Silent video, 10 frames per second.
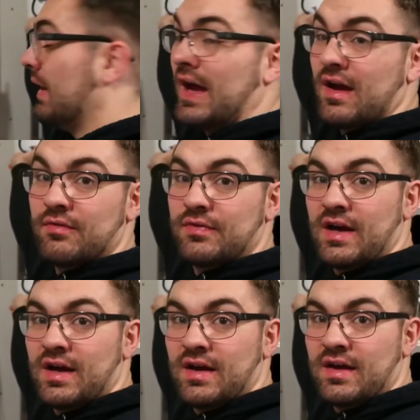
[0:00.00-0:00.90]
have,
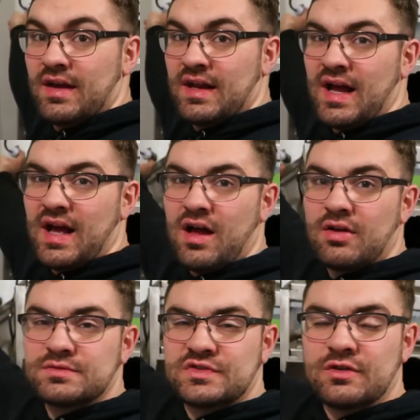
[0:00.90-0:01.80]
and
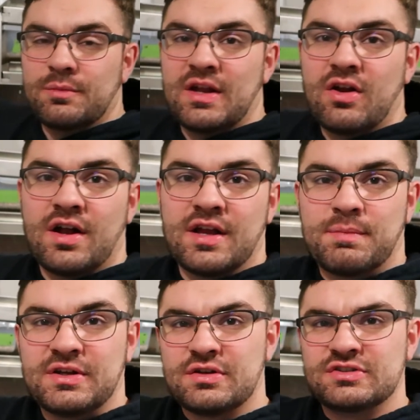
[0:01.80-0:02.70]
I'll zoom in on it,
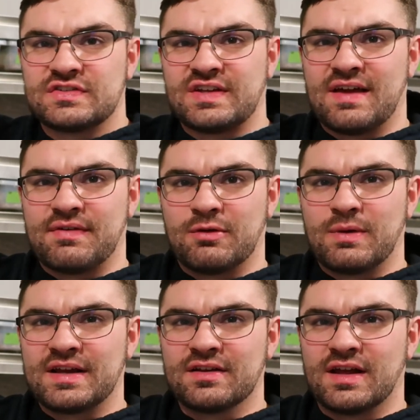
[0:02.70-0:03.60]
but you just have a
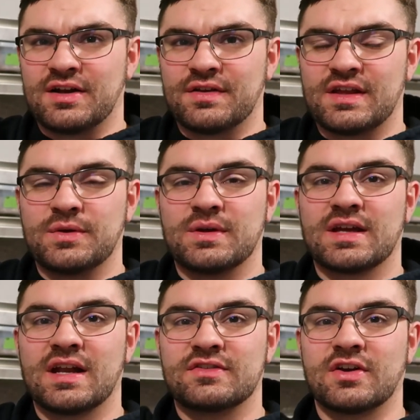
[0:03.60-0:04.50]
regulator that you can
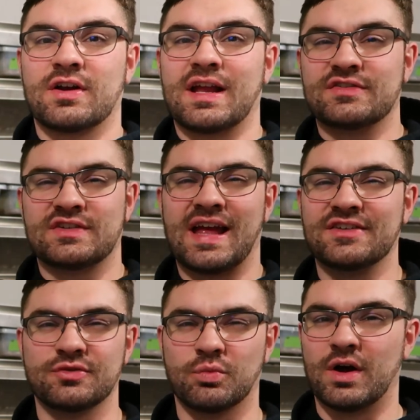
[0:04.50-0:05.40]
kind of turn
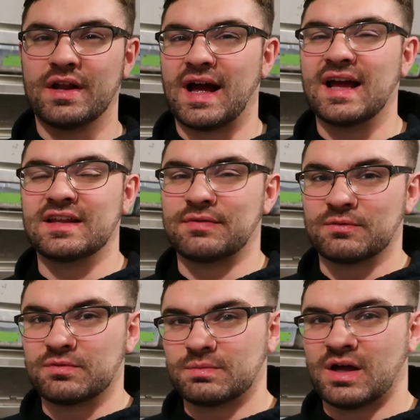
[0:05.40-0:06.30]
as you want. I leave
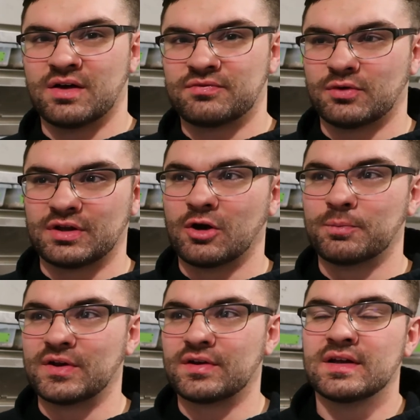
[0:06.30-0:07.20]
it fully
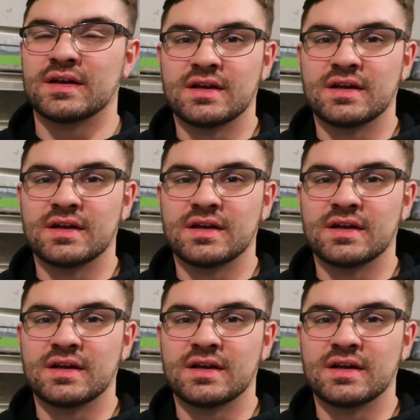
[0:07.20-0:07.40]
open.